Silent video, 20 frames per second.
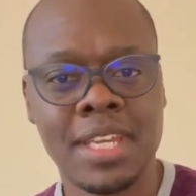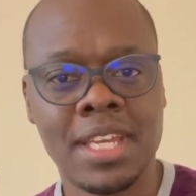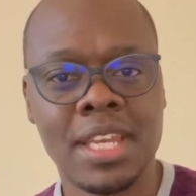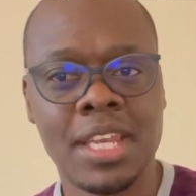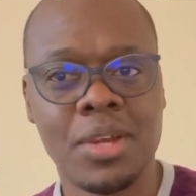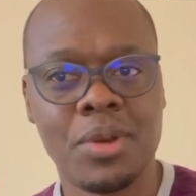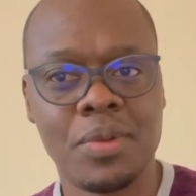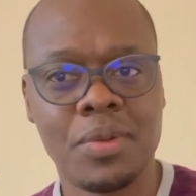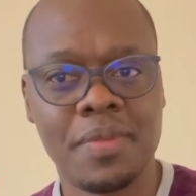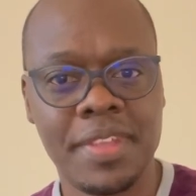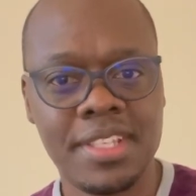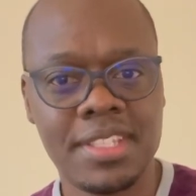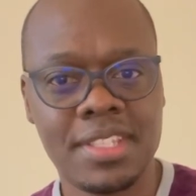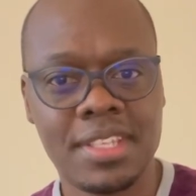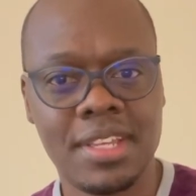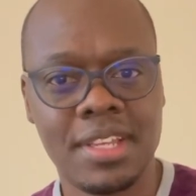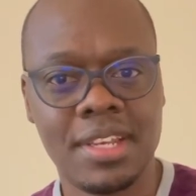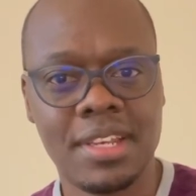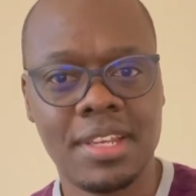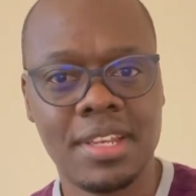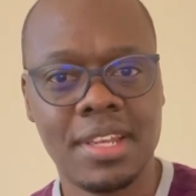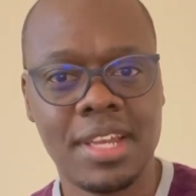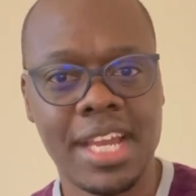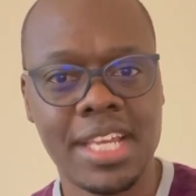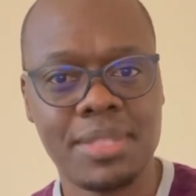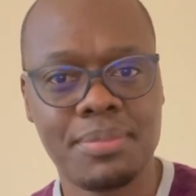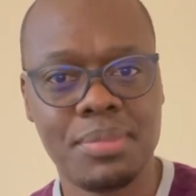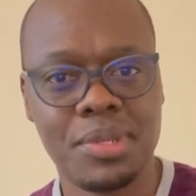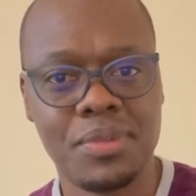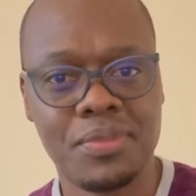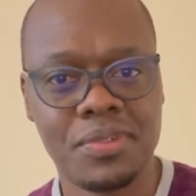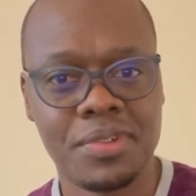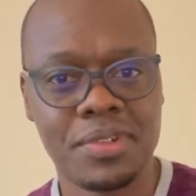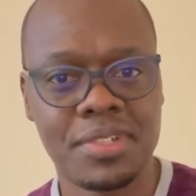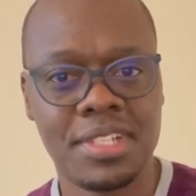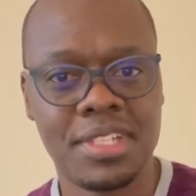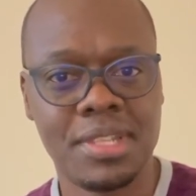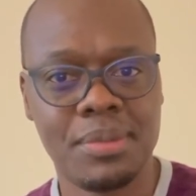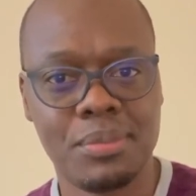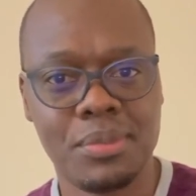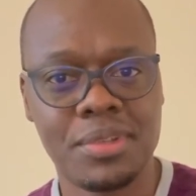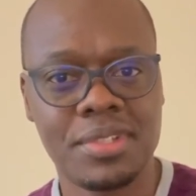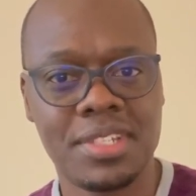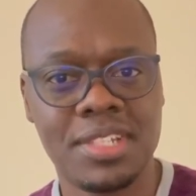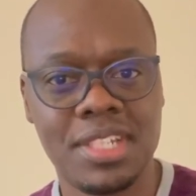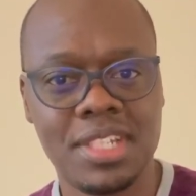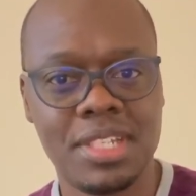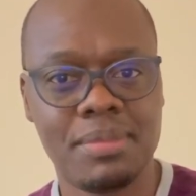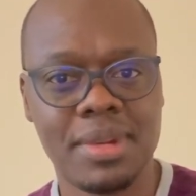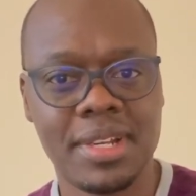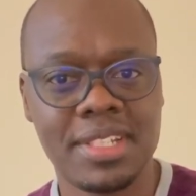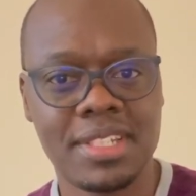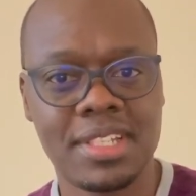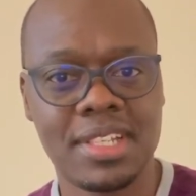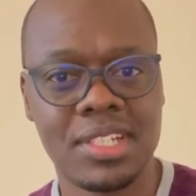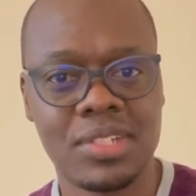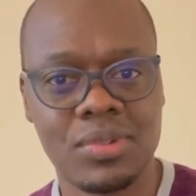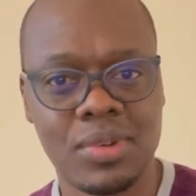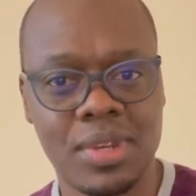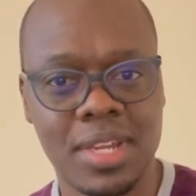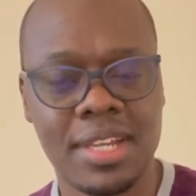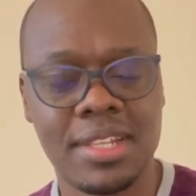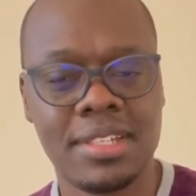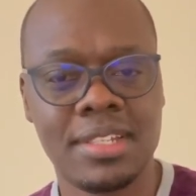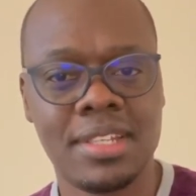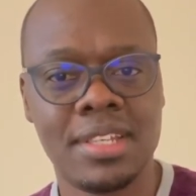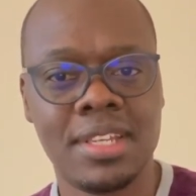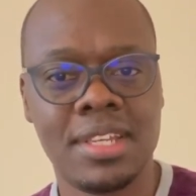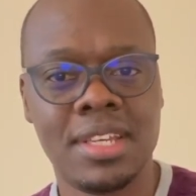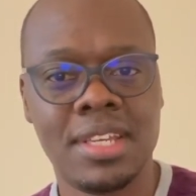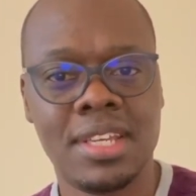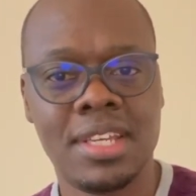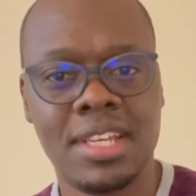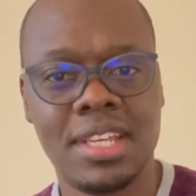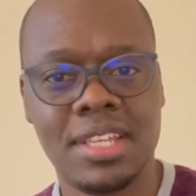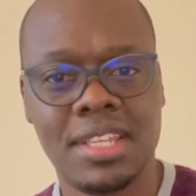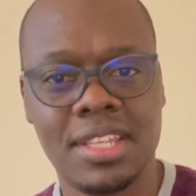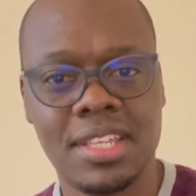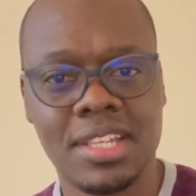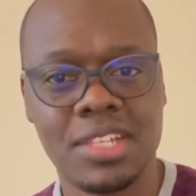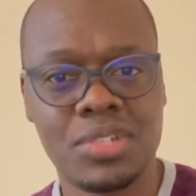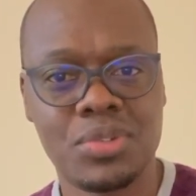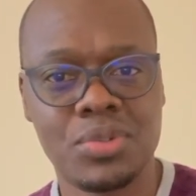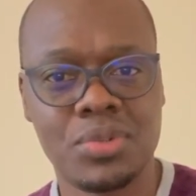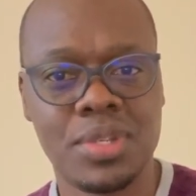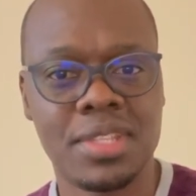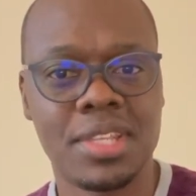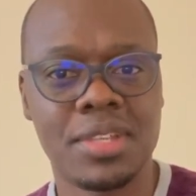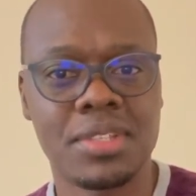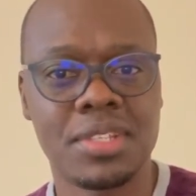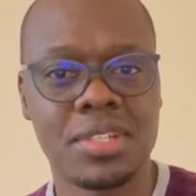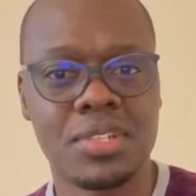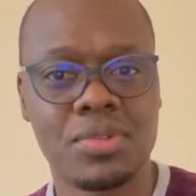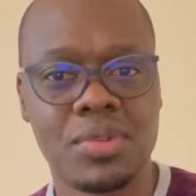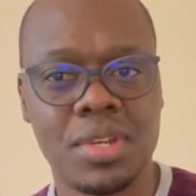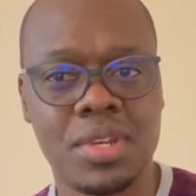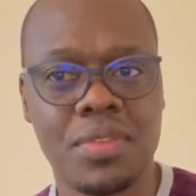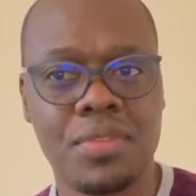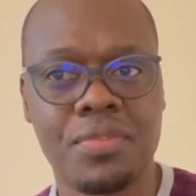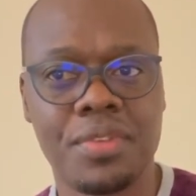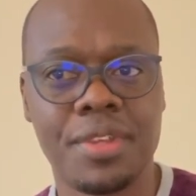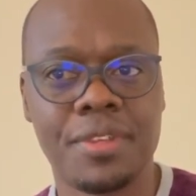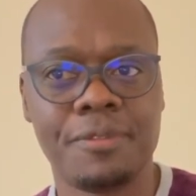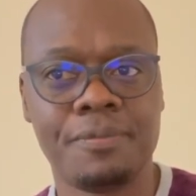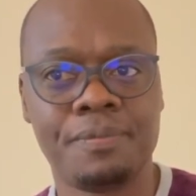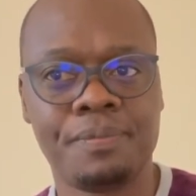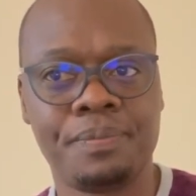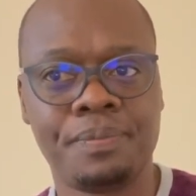Now, this skill has been voted the most in-demand skill to learn in the year 2023.